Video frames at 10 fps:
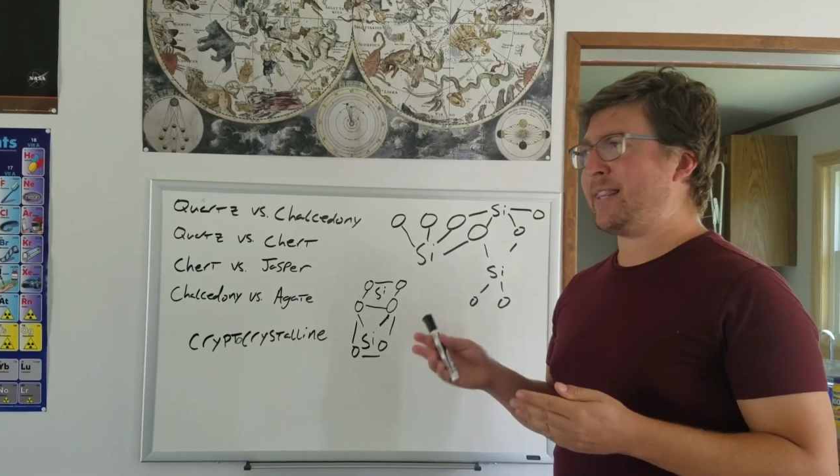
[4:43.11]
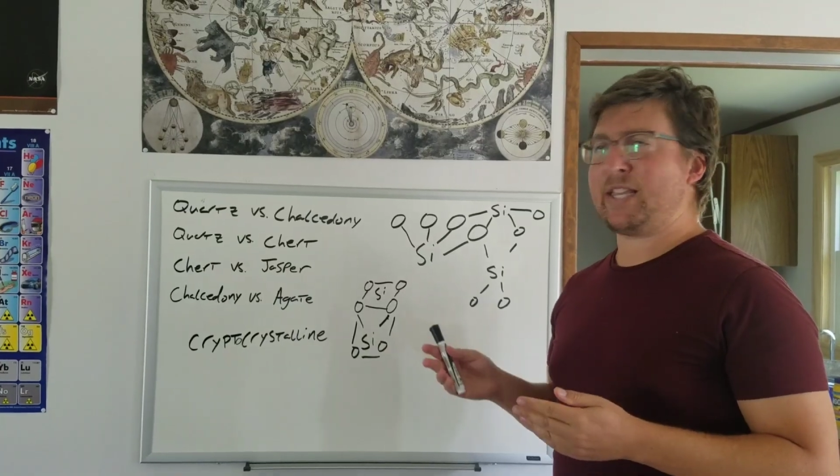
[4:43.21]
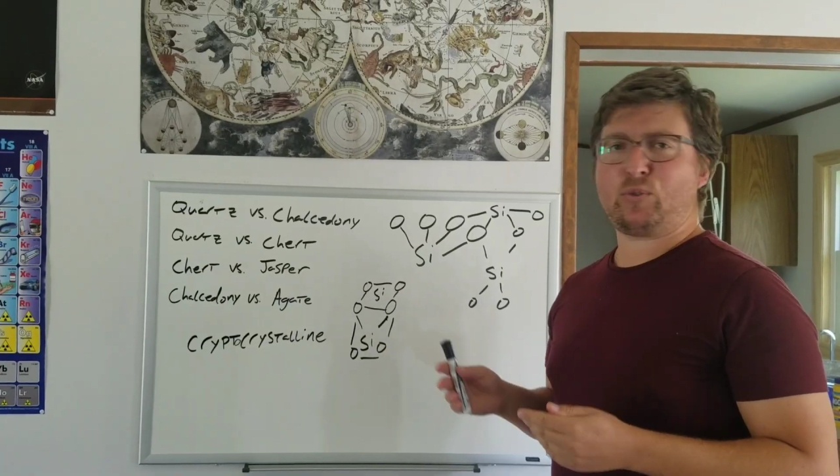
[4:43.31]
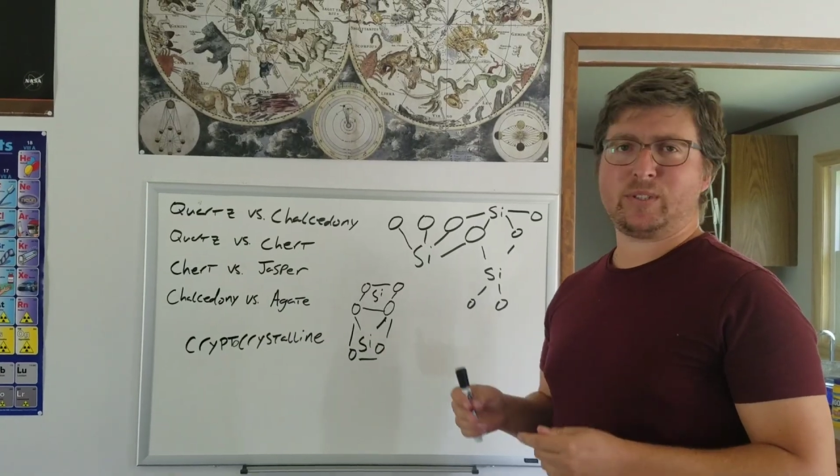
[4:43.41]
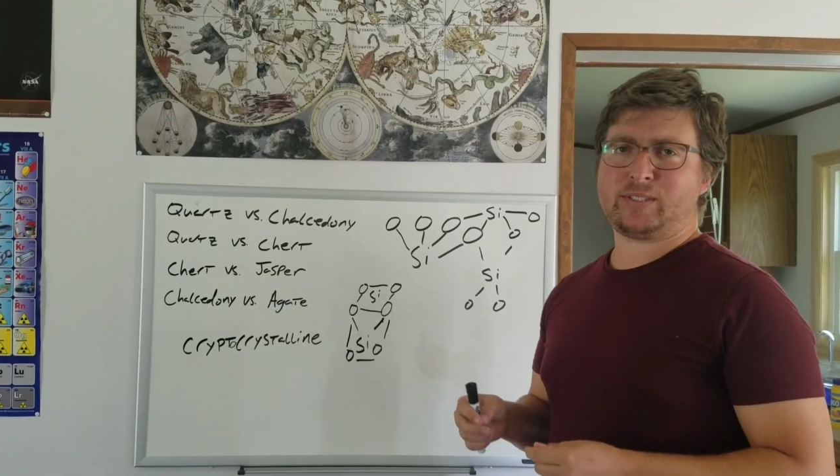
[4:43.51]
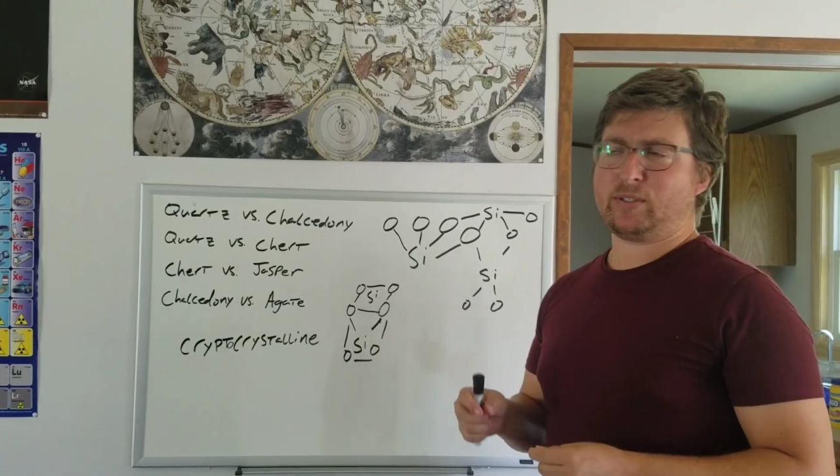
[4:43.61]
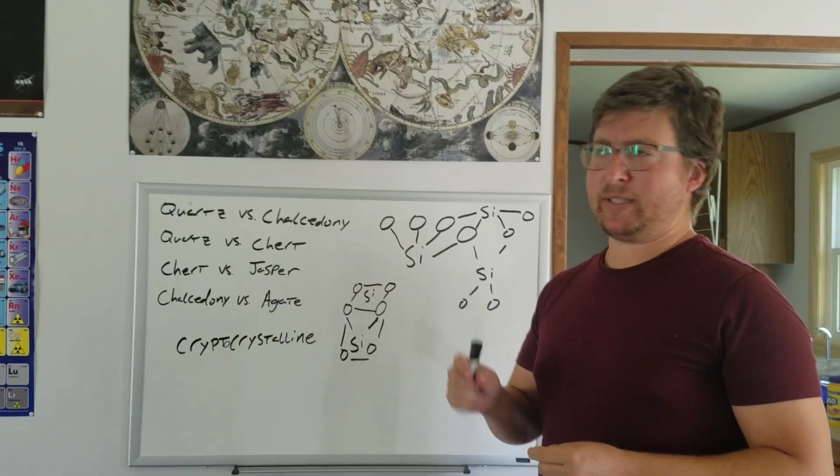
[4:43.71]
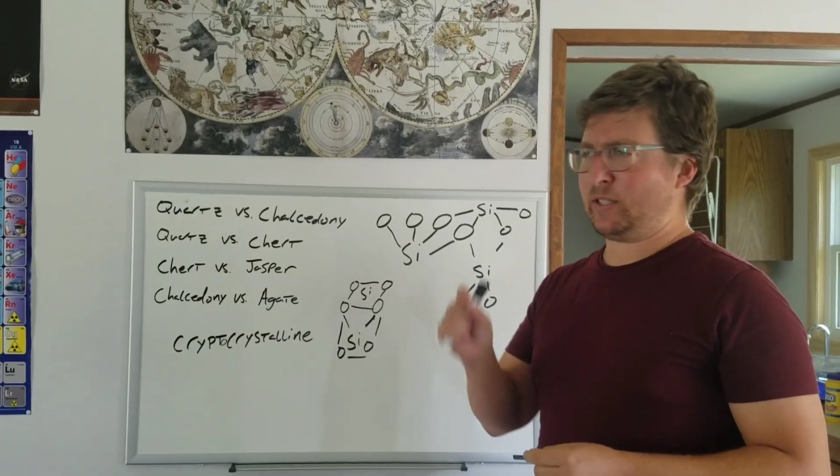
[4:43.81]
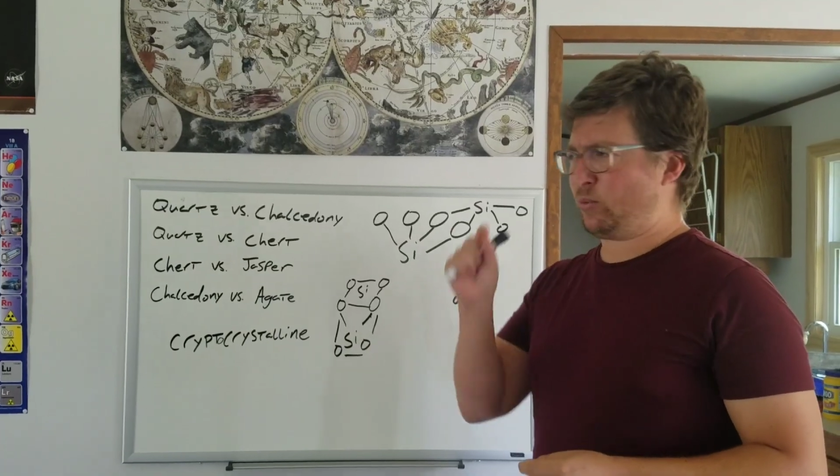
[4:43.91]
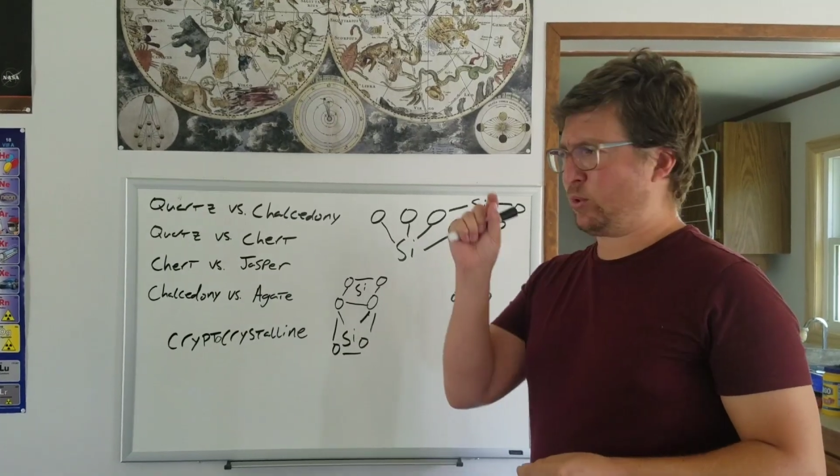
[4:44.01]
crystalline,
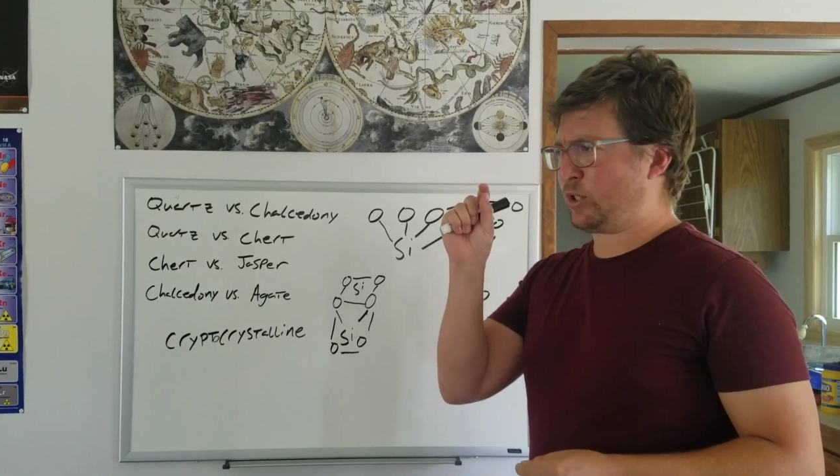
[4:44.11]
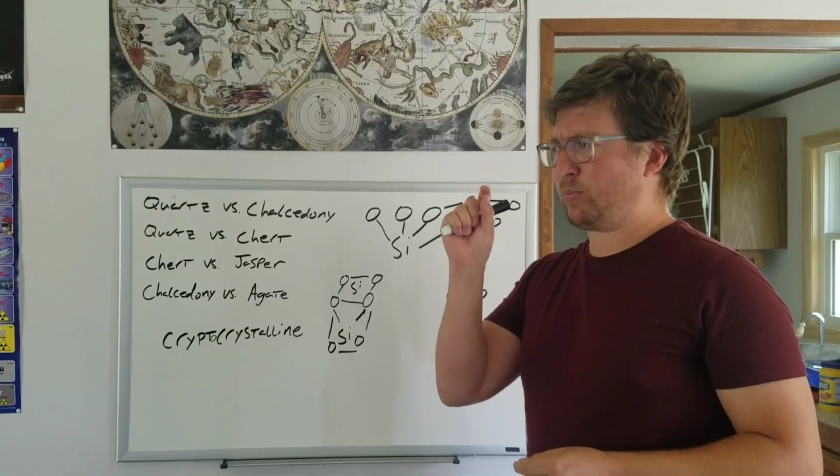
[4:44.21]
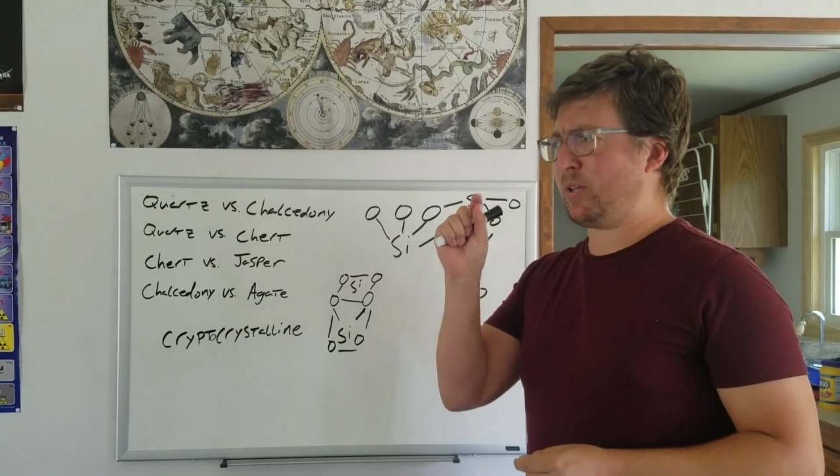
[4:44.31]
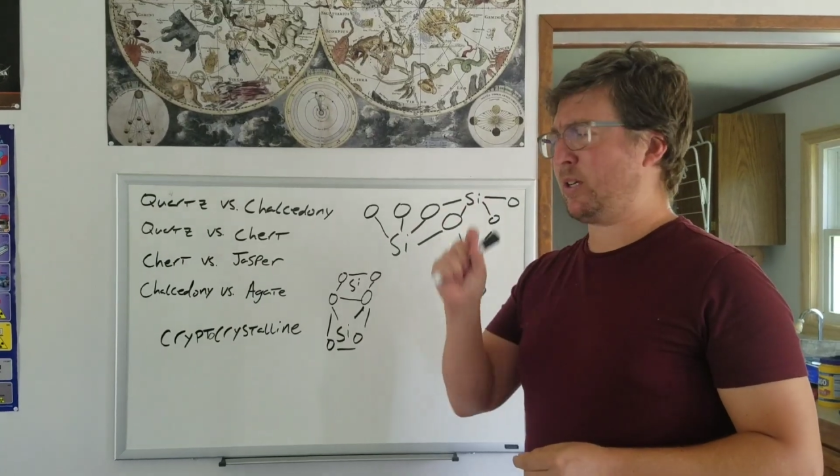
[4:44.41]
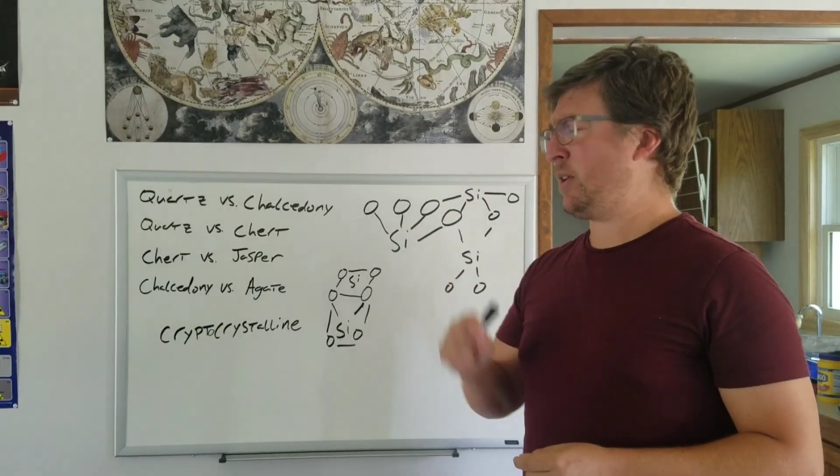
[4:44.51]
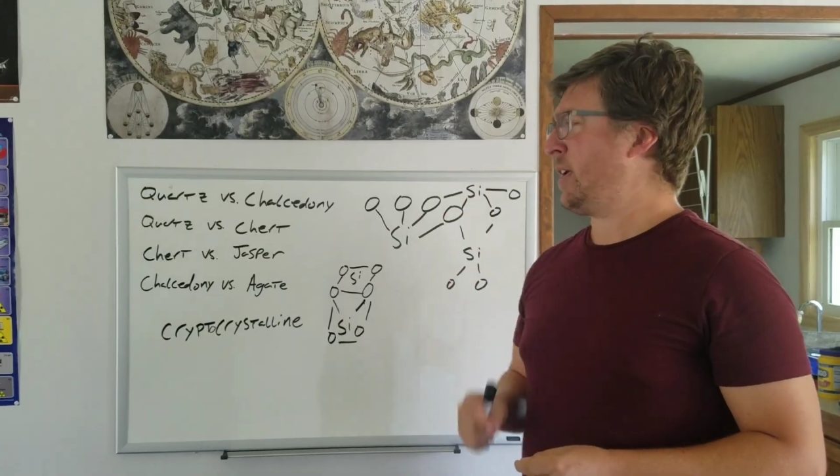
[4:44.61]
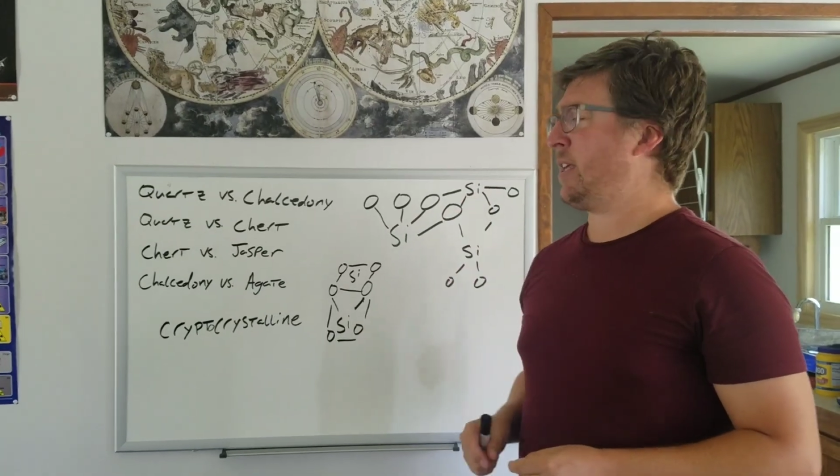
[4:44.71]
they're real small.